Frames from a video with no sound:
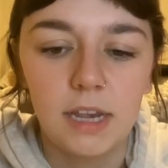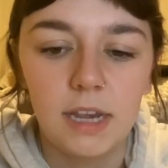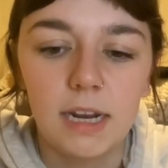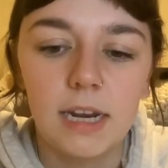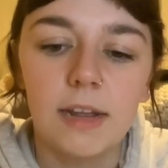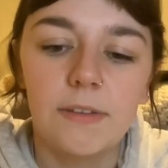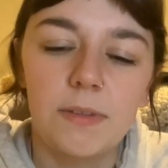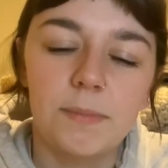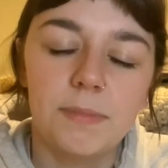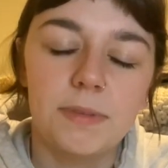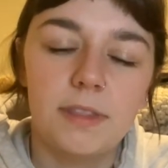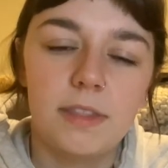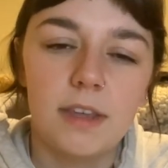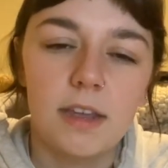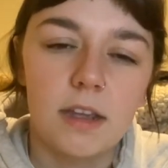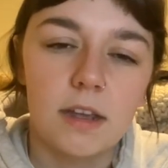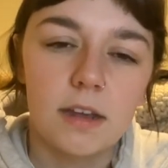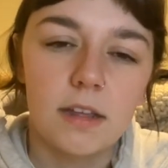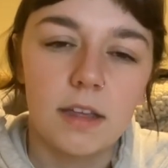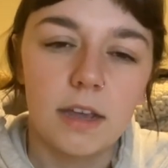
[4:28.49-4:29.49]
and have them
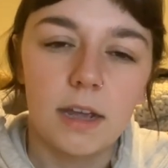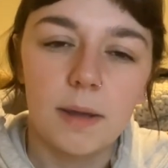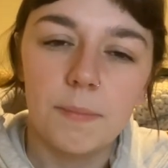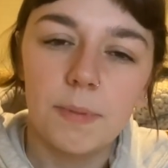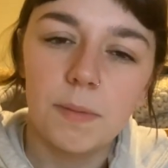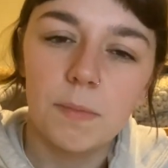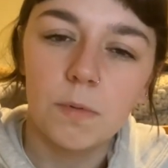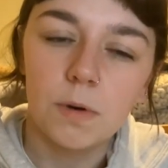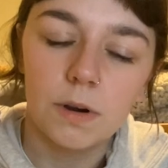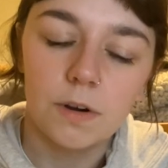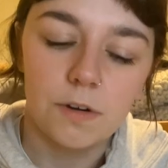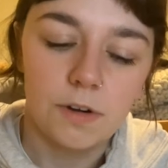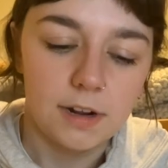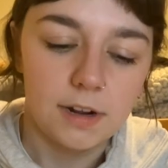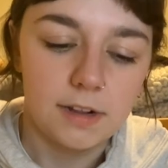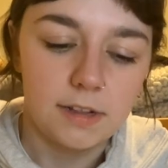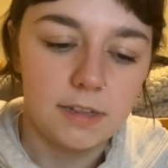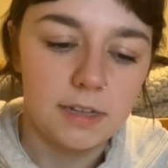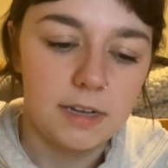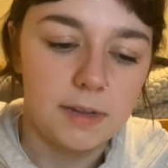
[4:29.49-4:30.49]
think like a bit more
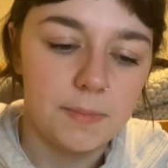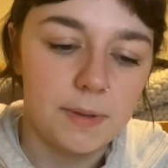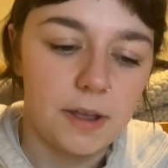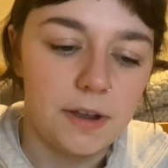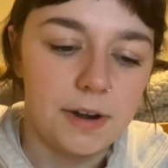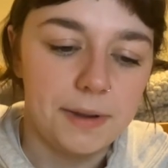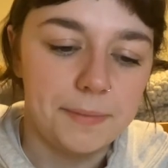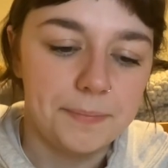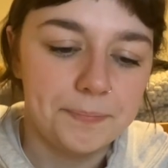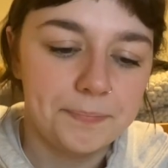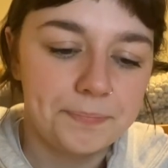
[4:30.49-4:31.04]
critically about it.